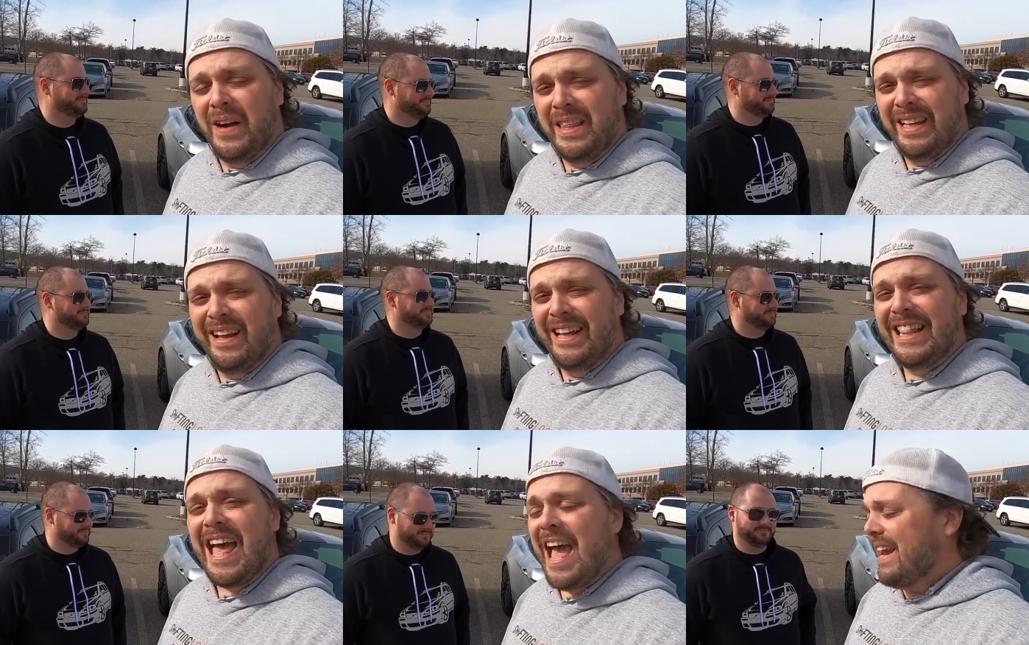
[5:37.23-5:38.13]
Speaker 1: or anything like
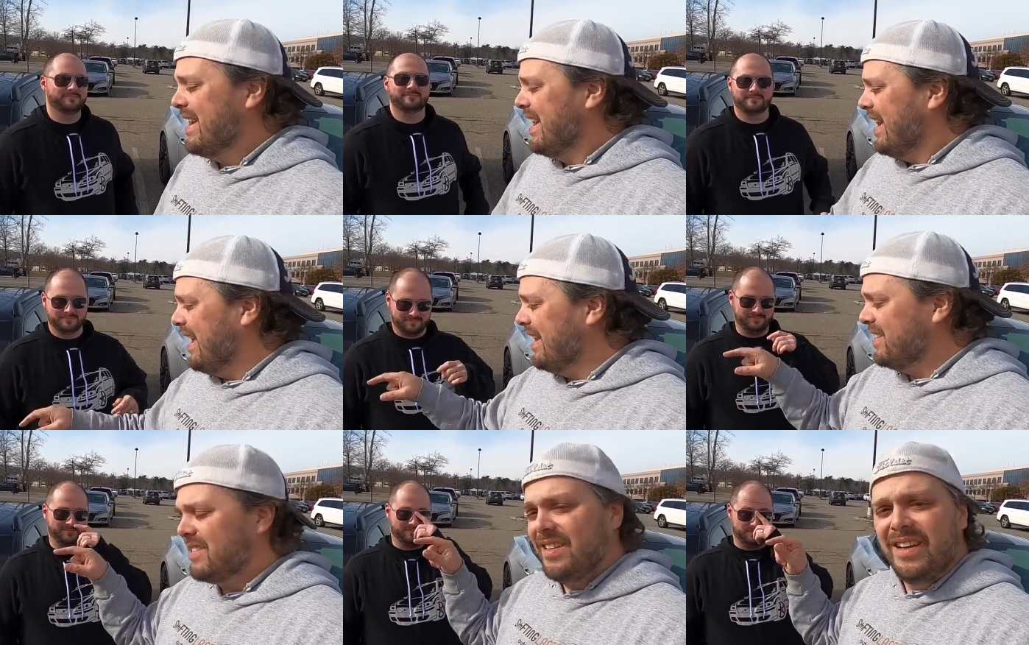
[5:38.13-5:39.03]
that
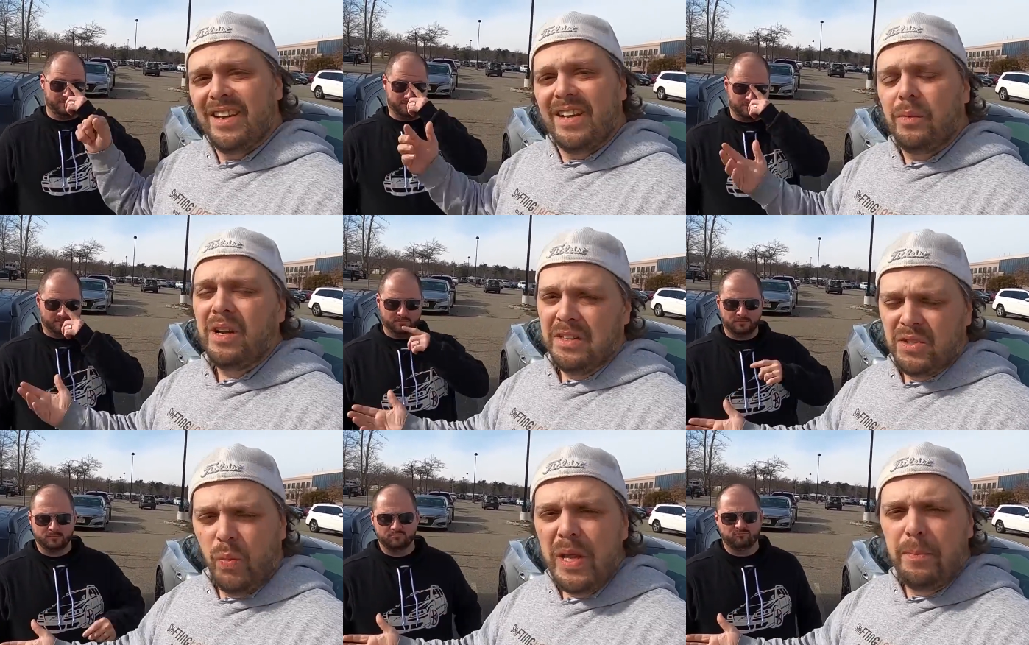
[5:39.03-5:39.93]
is, well,
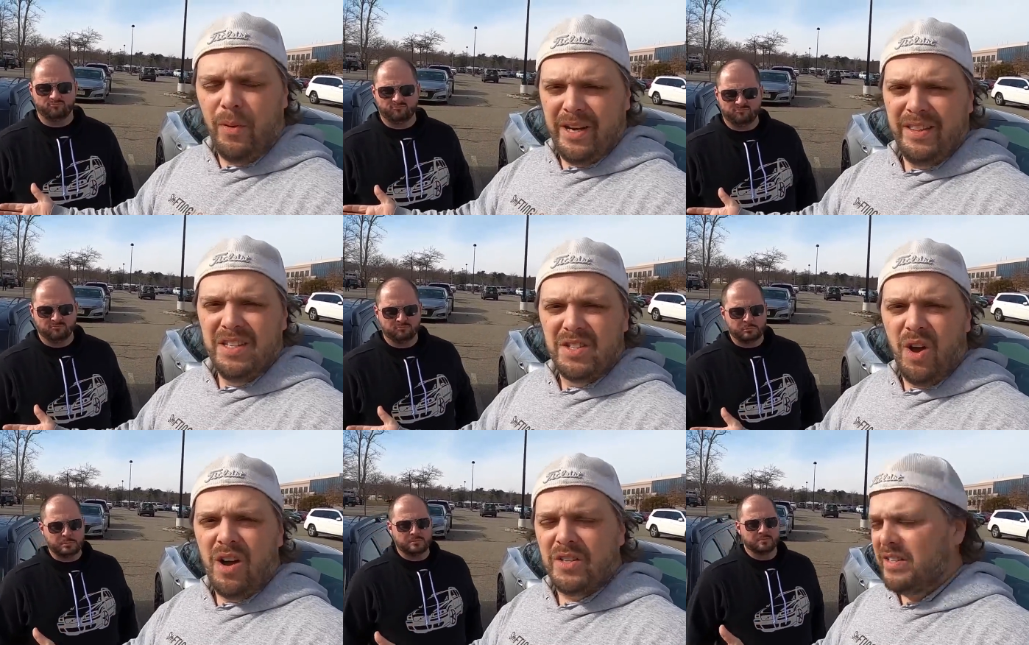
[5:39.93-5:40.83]
it's the weak point in these
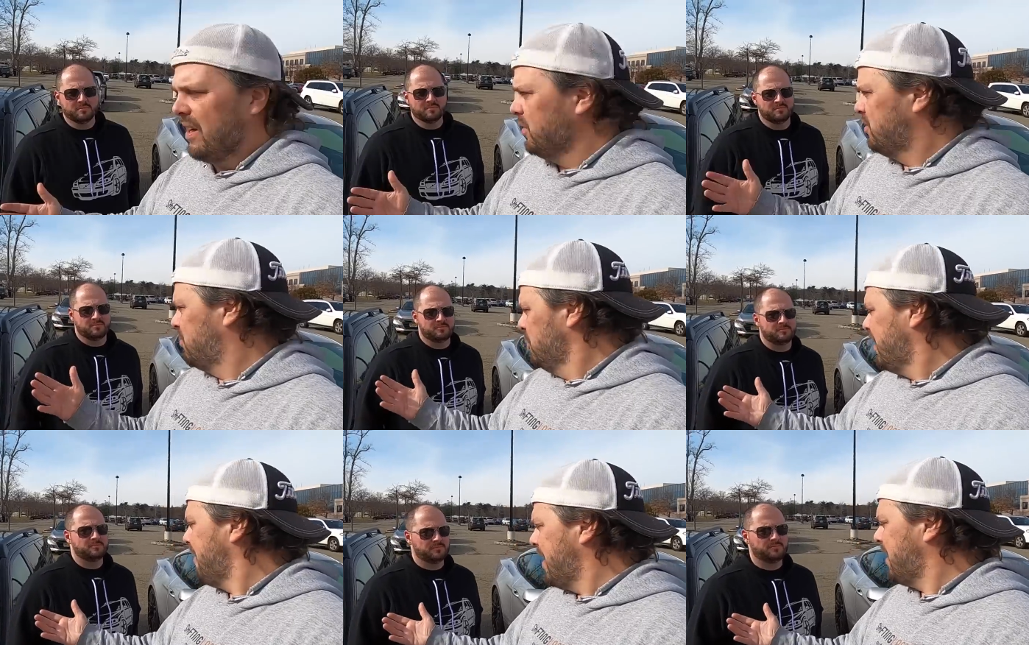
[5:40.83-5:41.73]
cars. Now, do
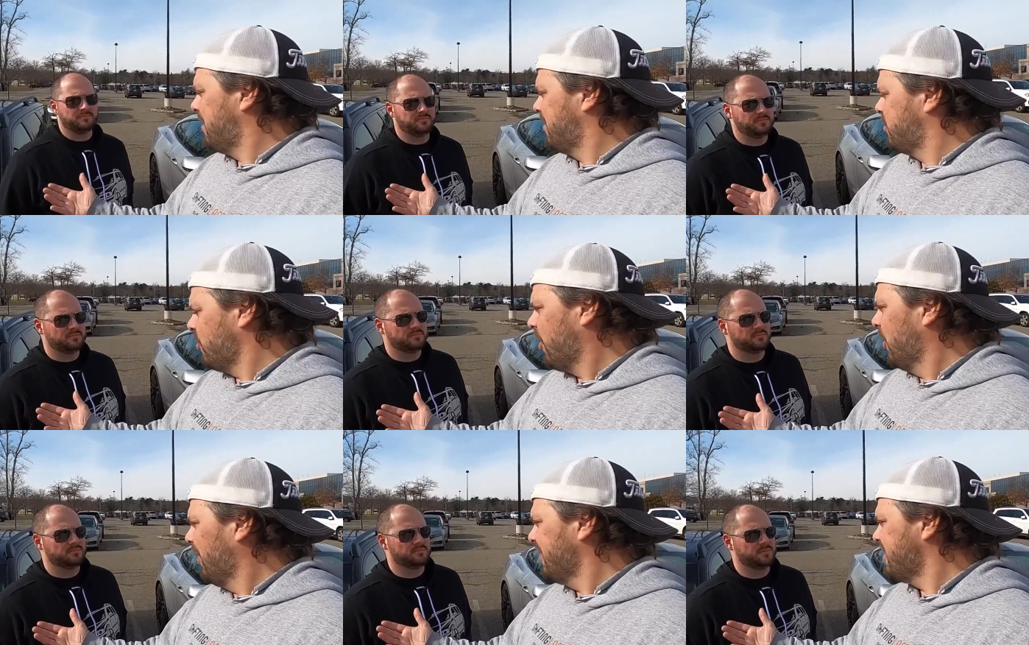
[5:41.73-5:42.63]
they make
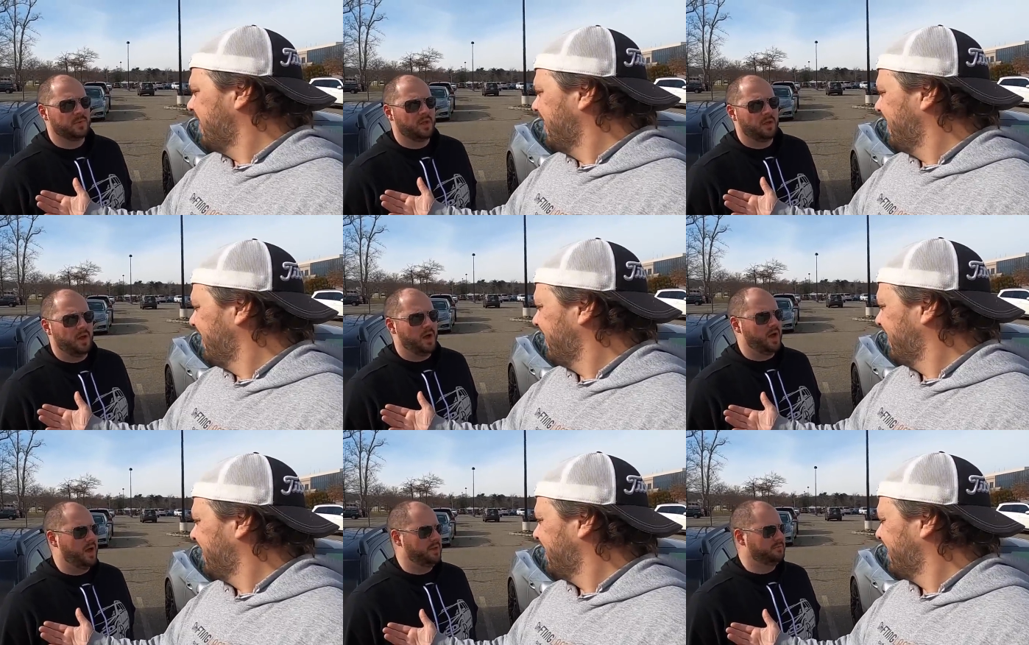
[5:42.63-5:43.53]
stronger ones?
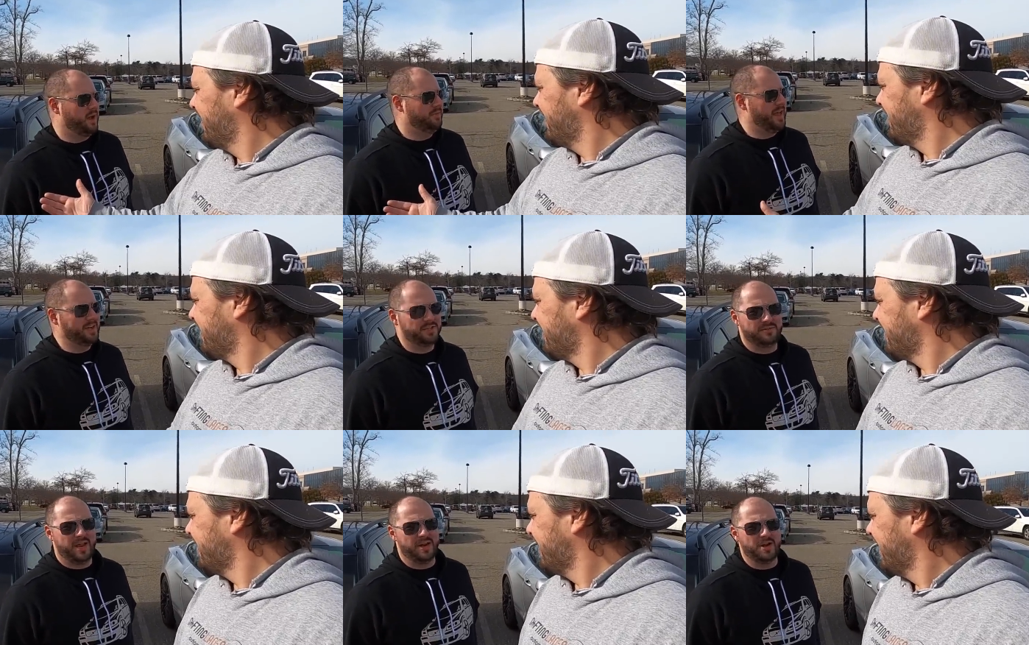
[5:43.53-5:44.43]
Speaker 2: Uh, not actually
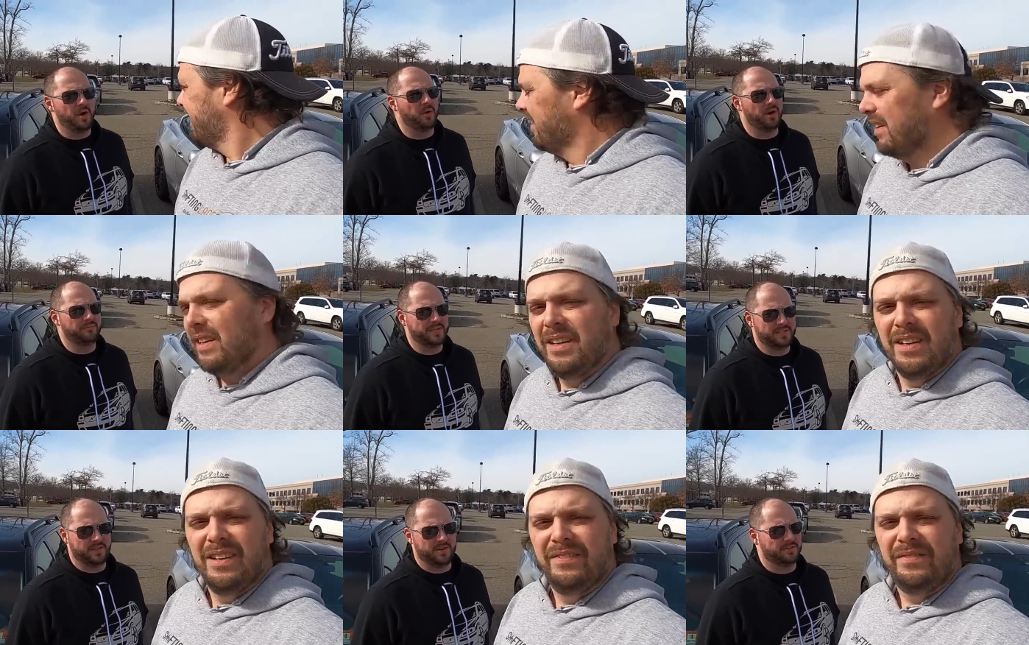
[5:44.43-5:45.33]
that I know of.
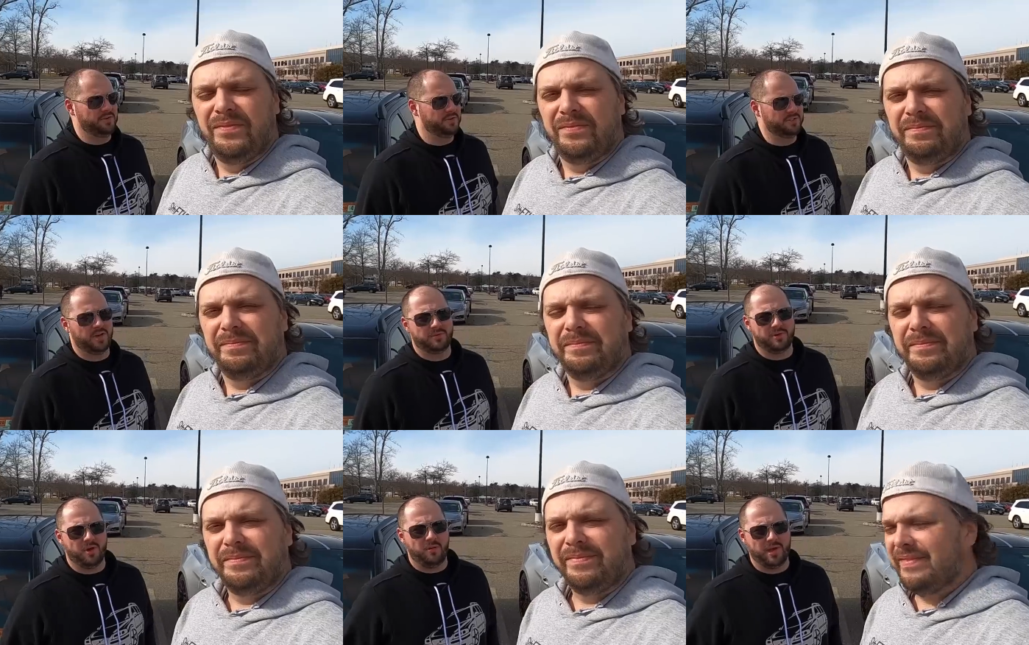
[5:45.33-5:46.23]
Basically, you're you're stuck with
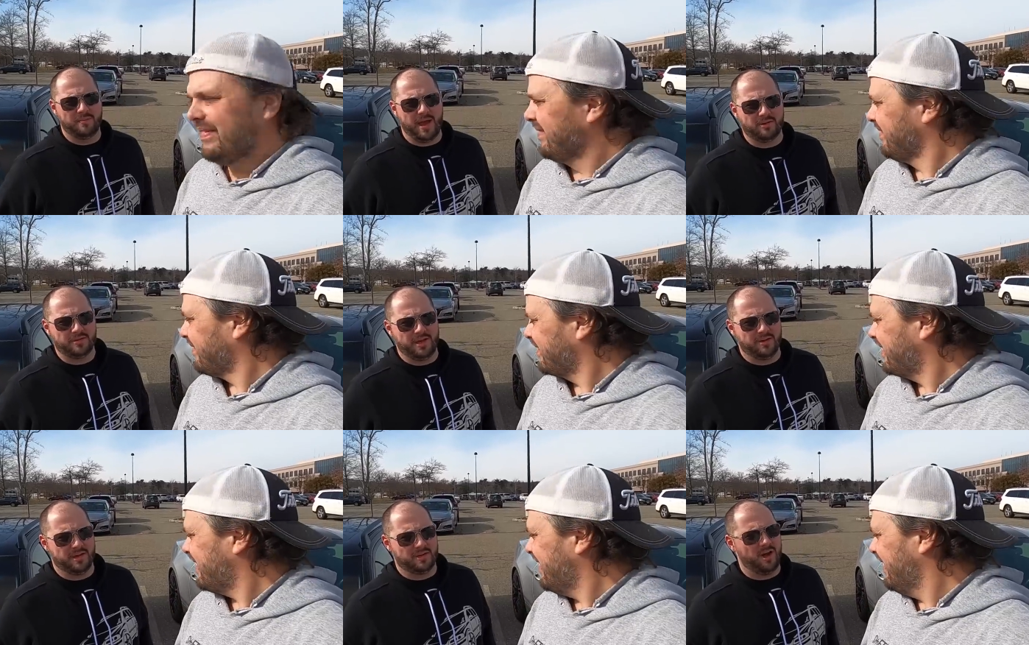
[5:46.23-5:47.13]
your OEM angle
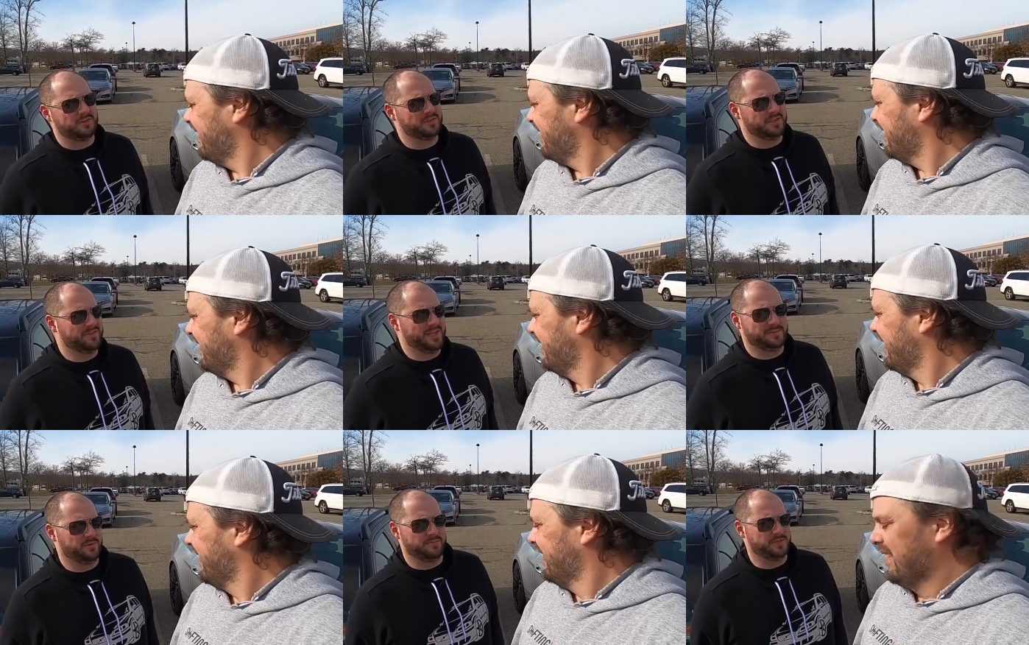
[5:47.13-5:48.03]
gear and collar sleeve, and
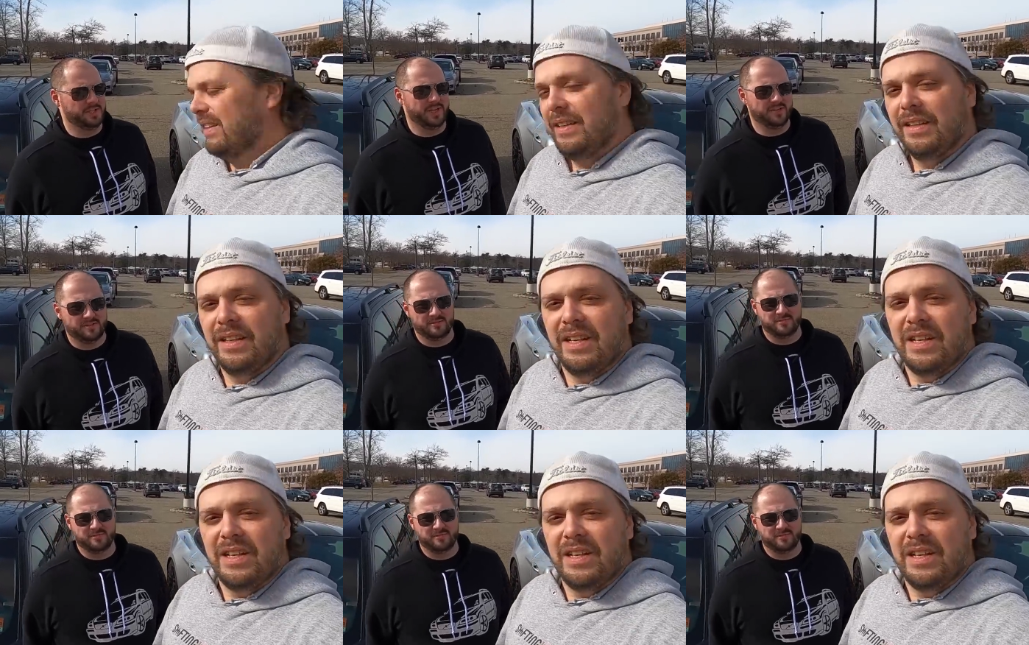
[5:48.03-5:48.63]
that's pretty much it.